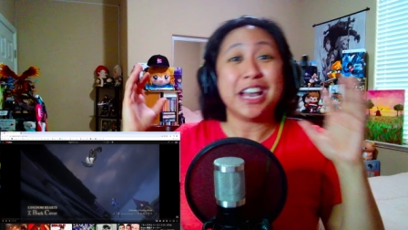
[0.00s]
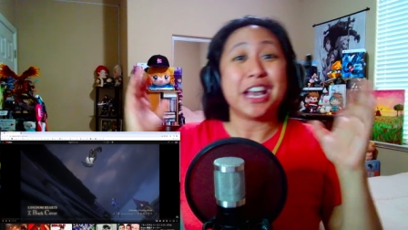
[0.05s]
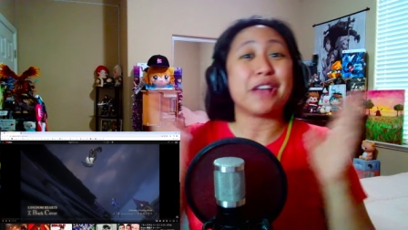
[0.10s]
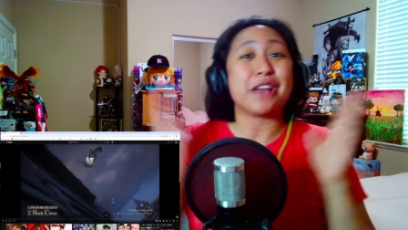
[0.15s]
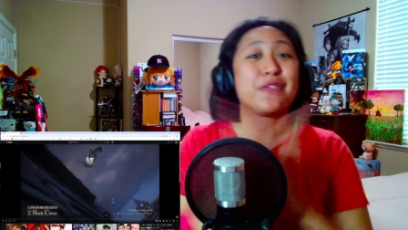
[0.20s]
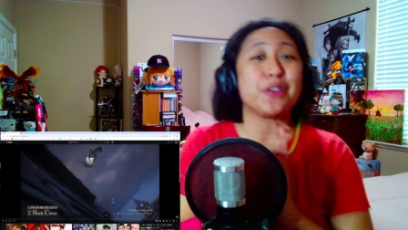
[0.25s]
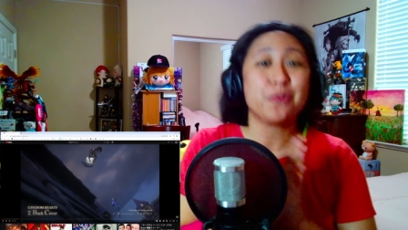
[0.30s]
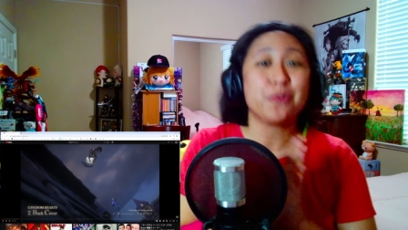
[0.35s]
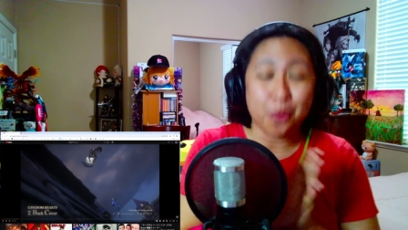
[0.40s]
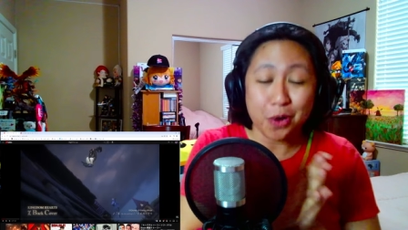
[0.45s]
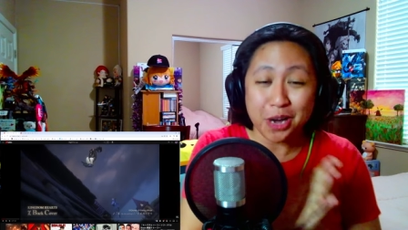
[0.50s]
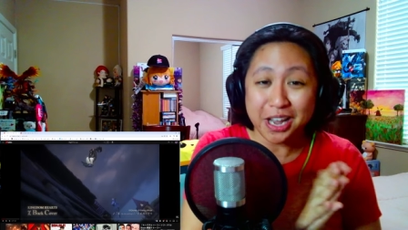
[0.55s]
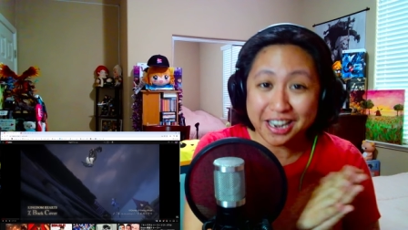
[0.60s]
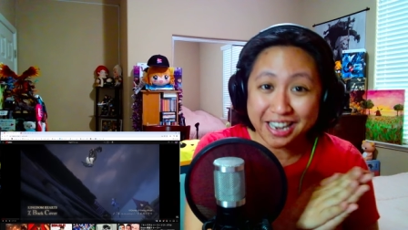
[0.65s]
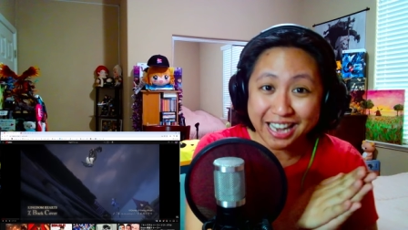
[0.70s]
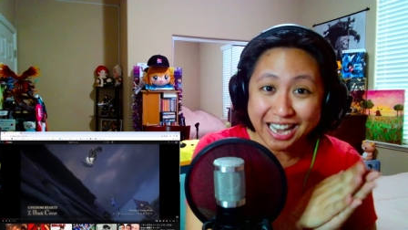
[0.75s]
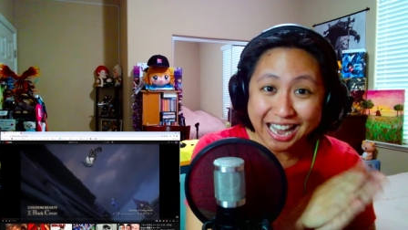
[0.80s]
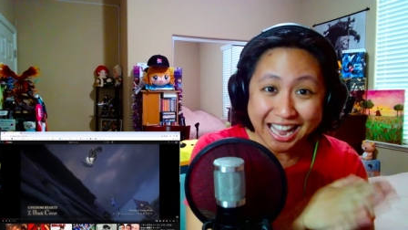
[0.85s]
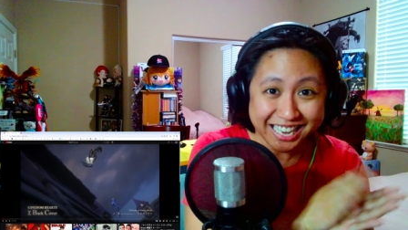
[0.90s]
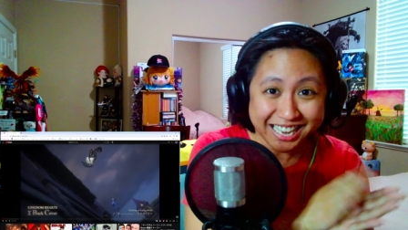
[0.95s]
If you
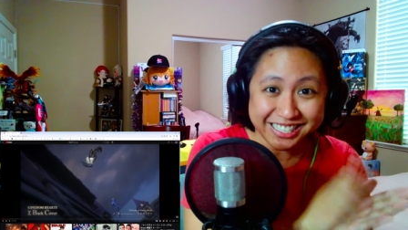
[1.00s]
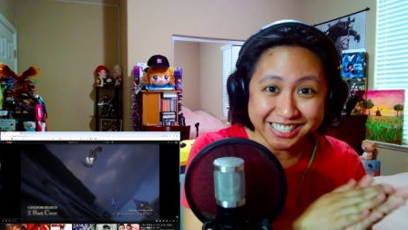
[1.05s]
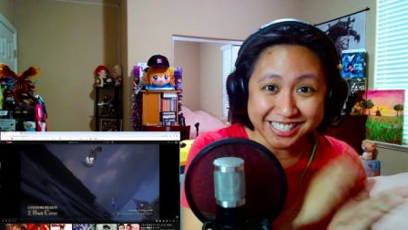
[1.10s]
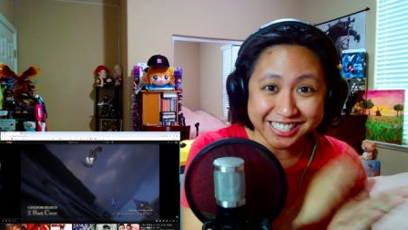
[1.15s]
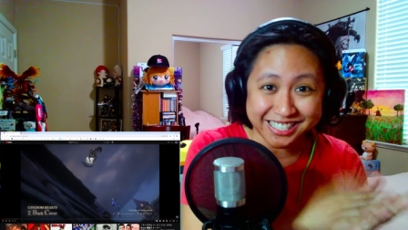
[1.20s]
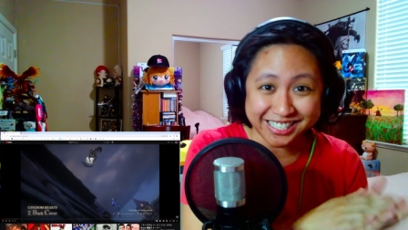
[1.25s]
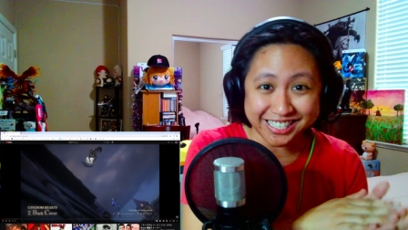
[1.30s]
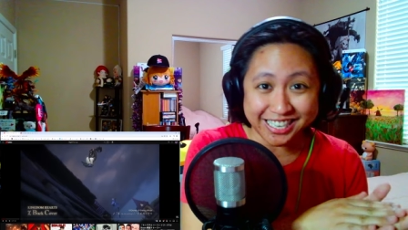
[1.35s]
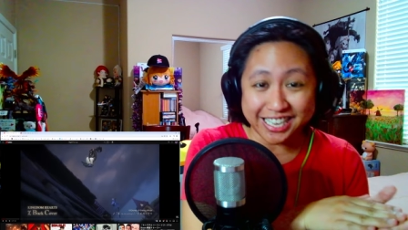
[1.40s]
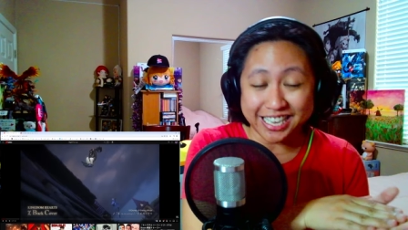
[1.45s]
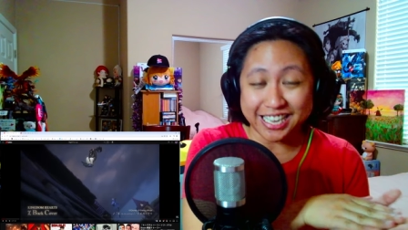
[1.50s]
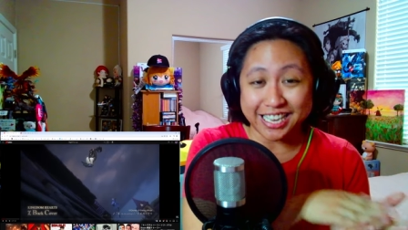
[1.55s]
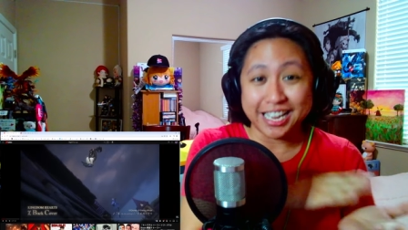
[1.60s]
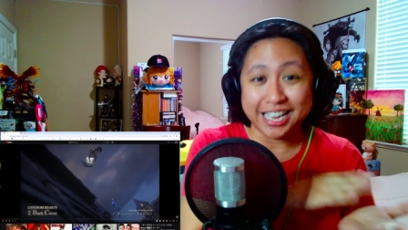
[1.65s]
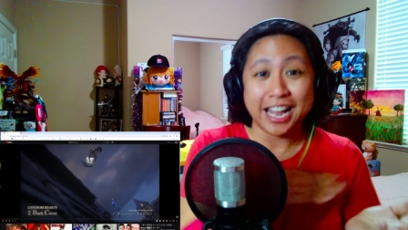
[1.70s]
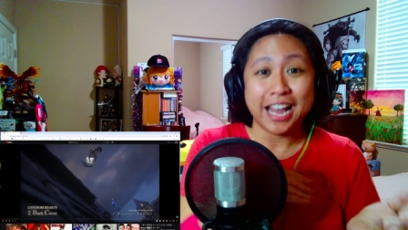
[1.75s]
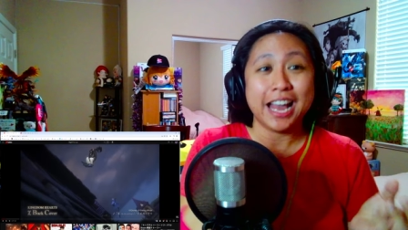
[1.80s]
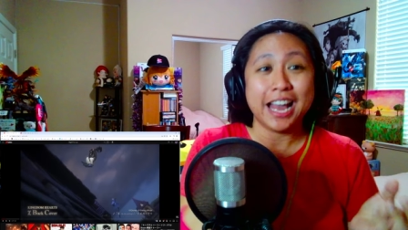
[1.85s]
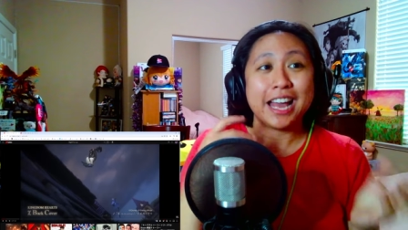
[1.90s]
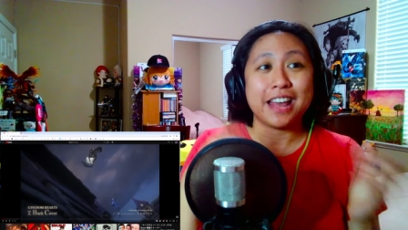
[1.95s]
want, like to
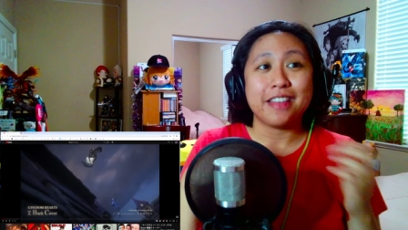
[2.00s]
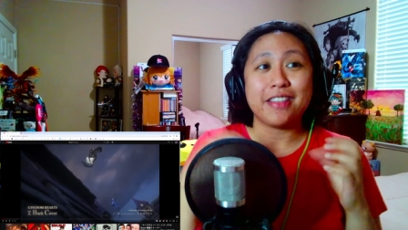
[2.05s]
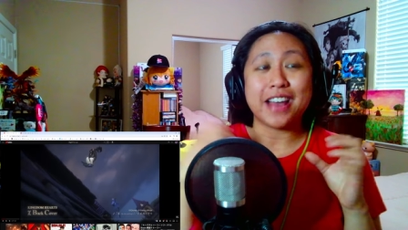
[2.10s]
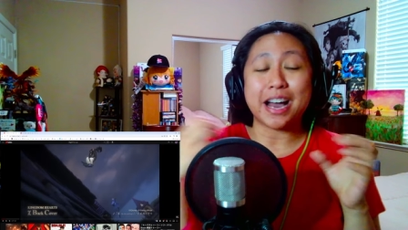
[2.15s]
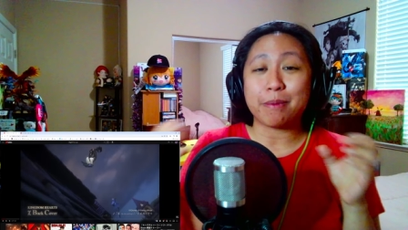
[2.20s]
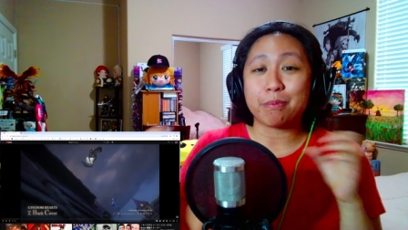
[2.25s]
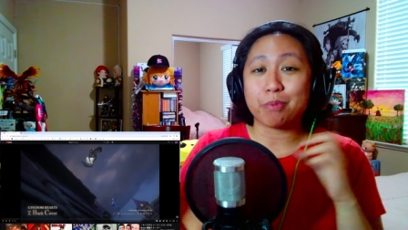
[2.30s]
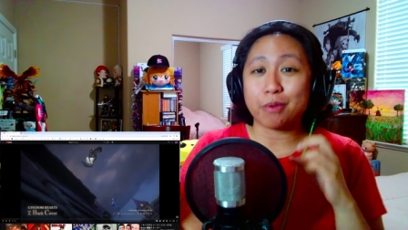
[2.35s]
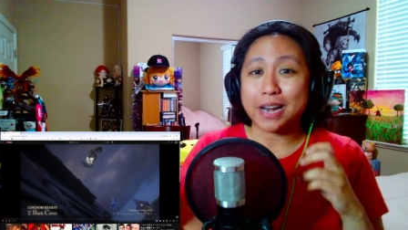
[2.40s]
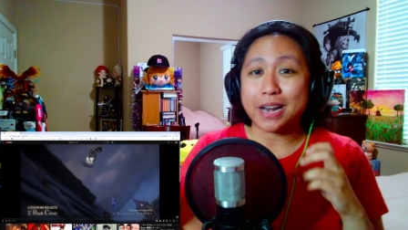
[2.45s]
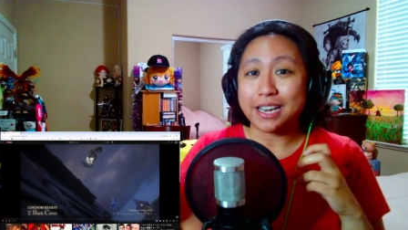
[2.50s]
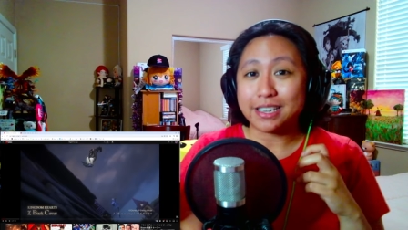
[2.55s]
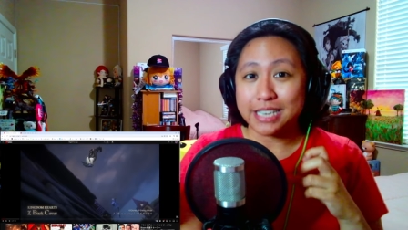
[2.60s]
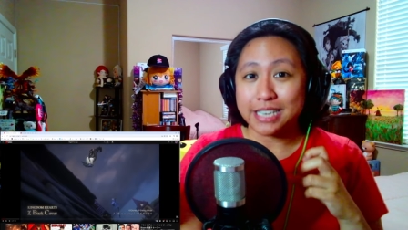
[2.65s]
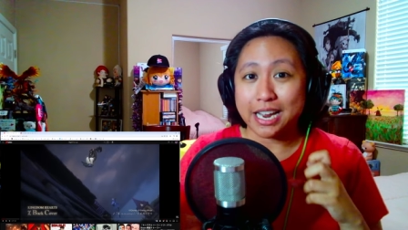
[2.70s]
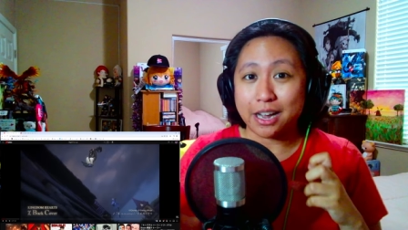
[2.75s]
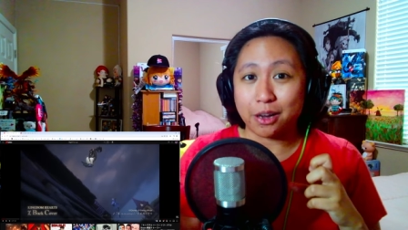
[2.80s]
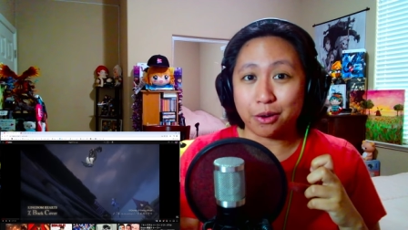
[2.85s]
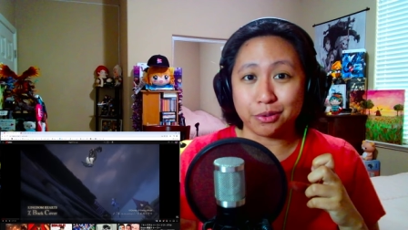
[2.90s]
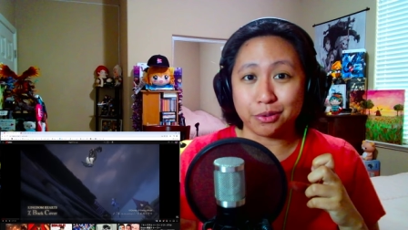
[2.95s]
see that
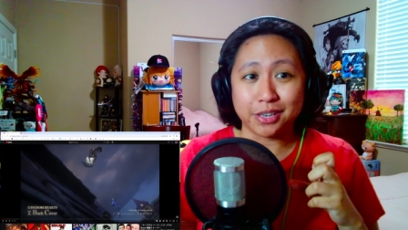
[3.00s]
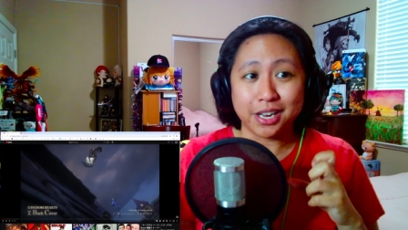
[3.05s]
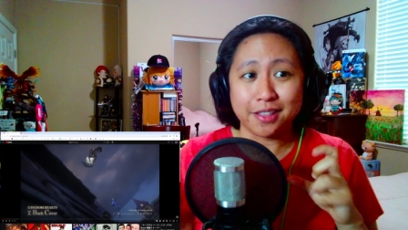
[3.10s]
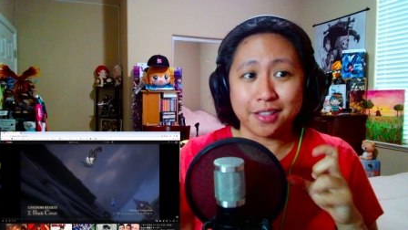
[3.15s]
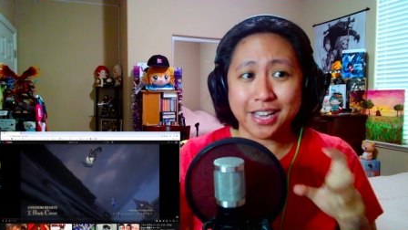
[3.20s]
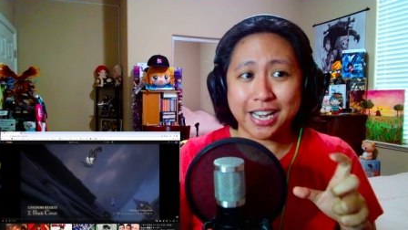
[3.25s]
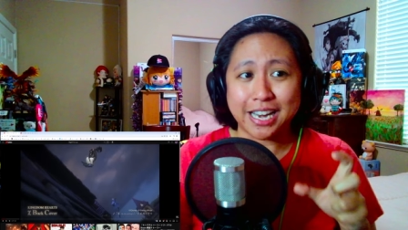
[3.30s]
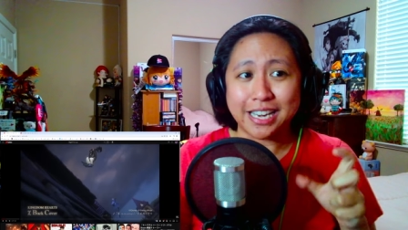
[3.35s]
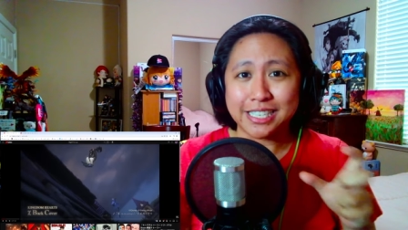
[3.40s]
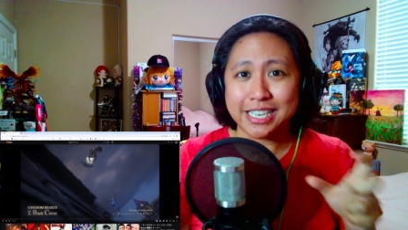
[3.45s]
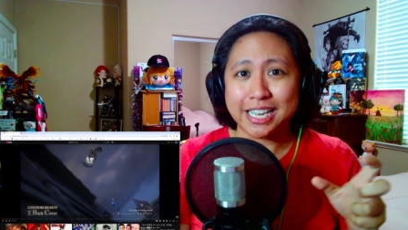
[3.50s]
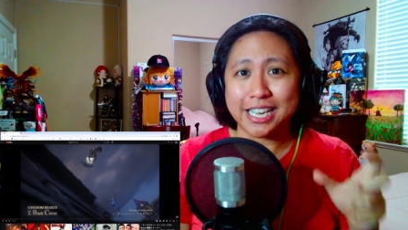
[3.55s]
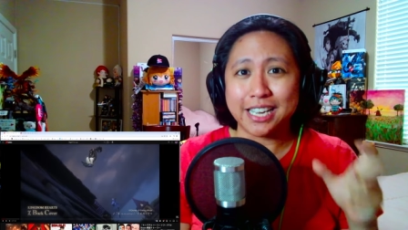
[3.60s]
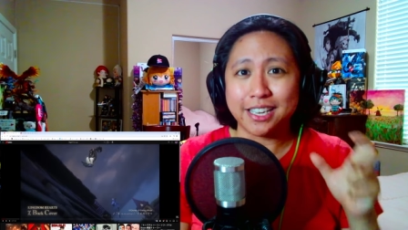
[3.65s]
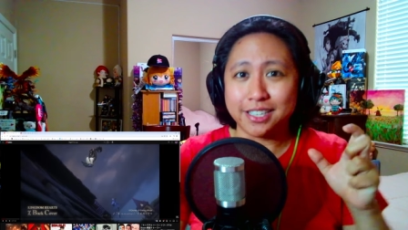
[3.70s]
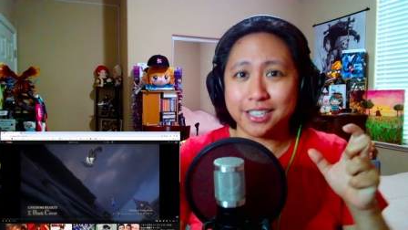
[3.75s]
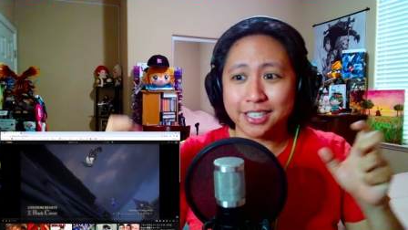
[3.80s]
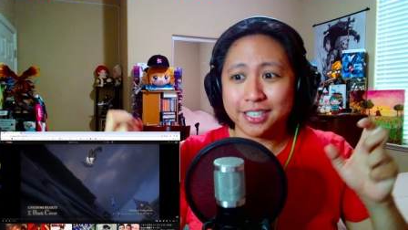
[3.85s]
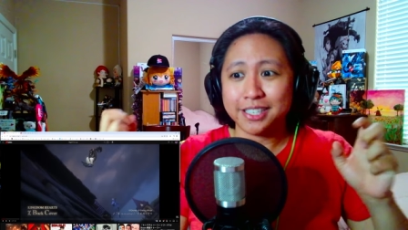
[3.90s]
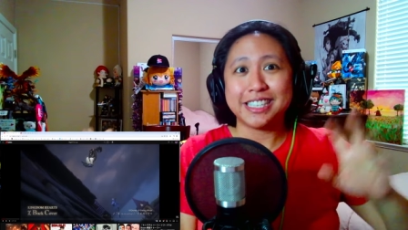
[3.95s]
breakdown that I
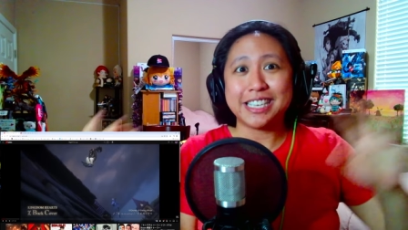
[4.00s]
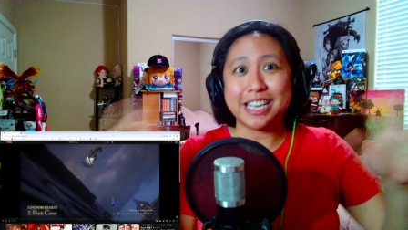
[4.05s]
did